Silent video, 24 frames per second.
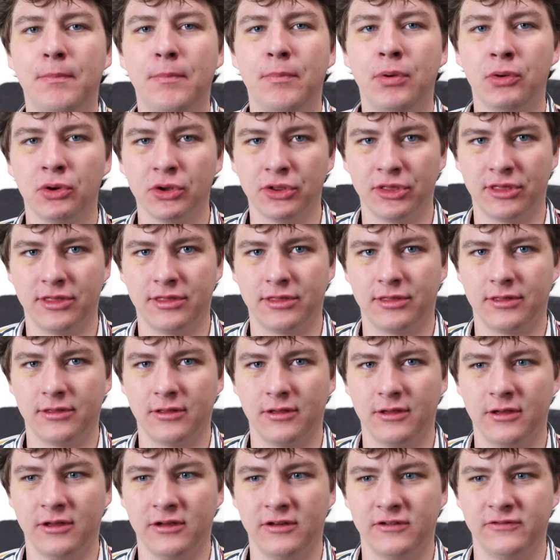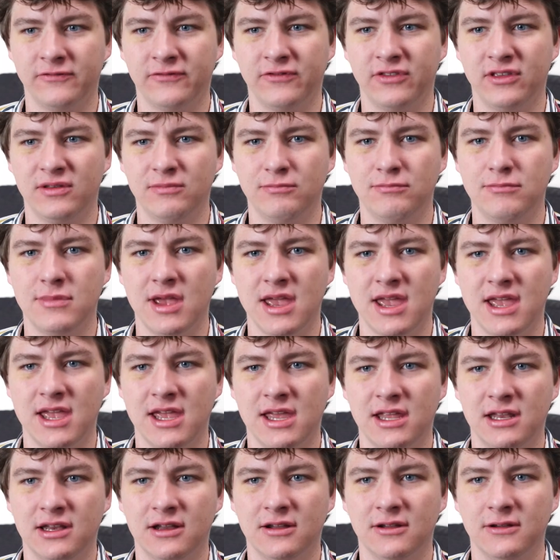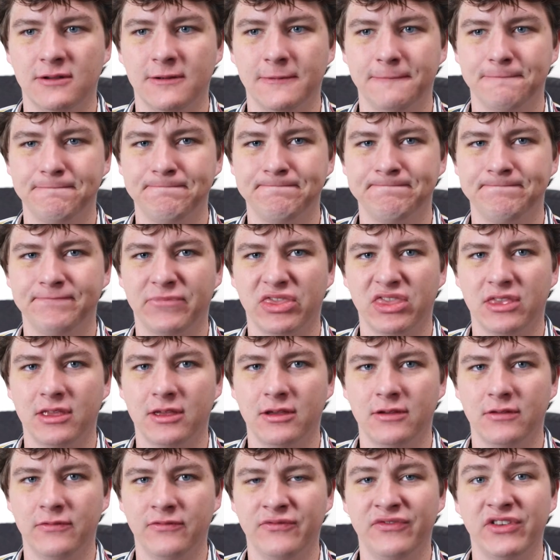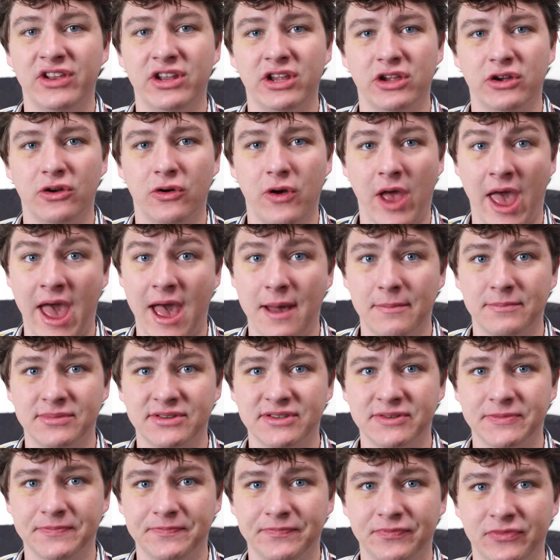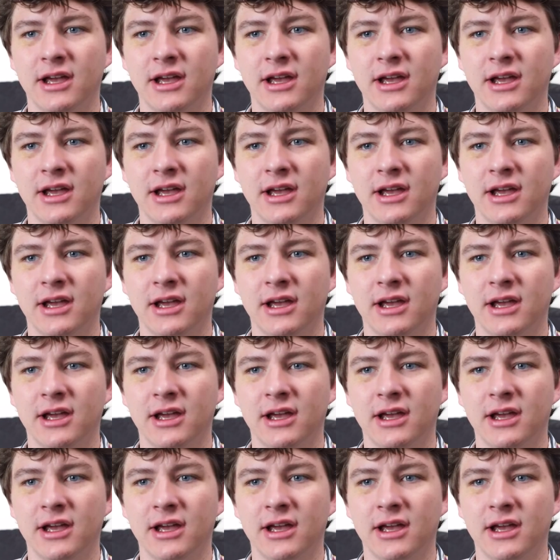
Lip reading: both of the main video apps.